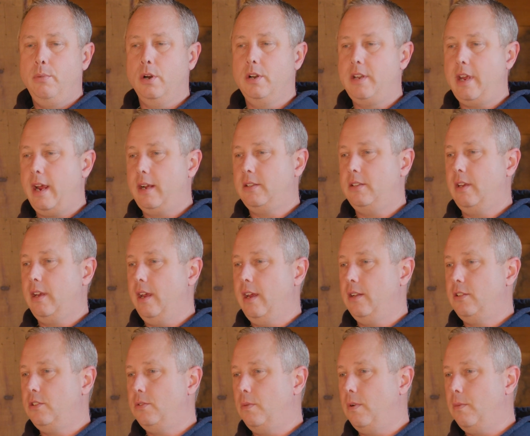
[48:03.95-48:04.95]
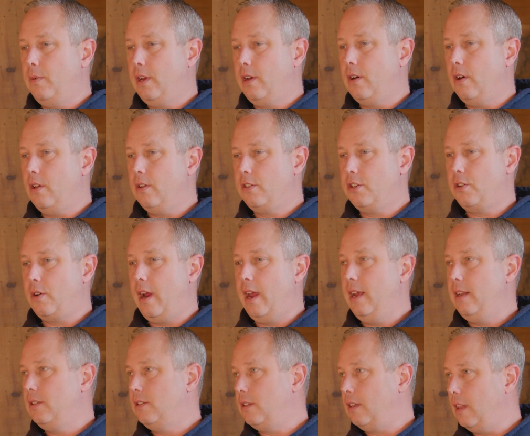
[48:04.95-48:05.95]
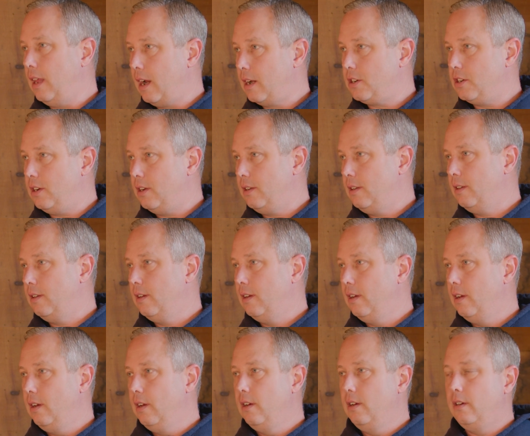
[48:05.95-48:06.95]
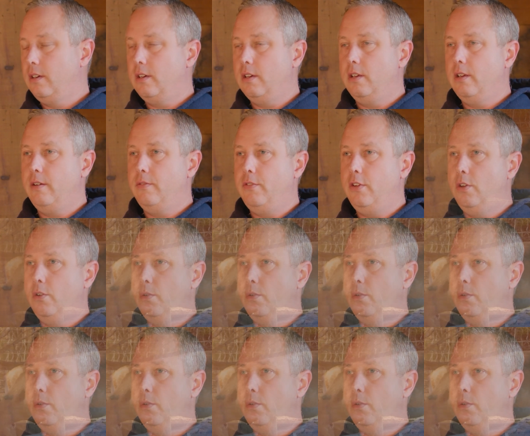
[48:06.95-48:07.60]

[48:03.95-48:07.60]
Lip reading: protects against what we call strain selection. If